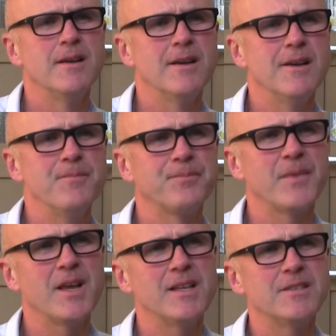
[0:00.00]

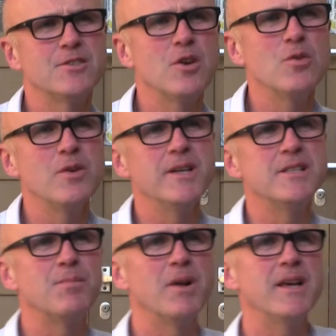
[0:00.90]
And so
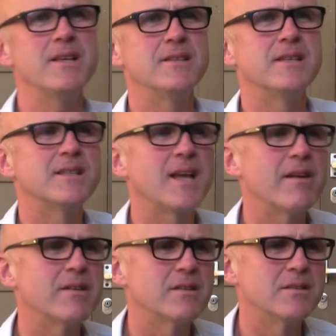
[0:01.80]
his plays and his
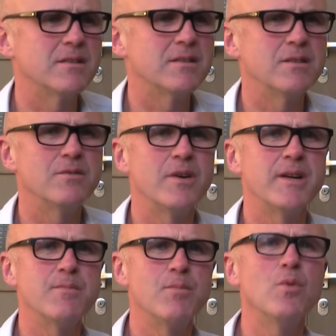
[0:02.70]
characters are still
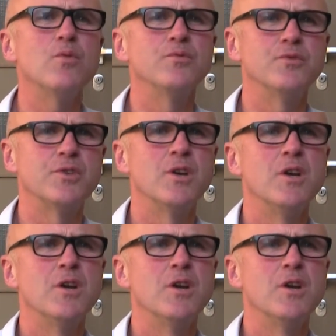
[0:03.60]
very important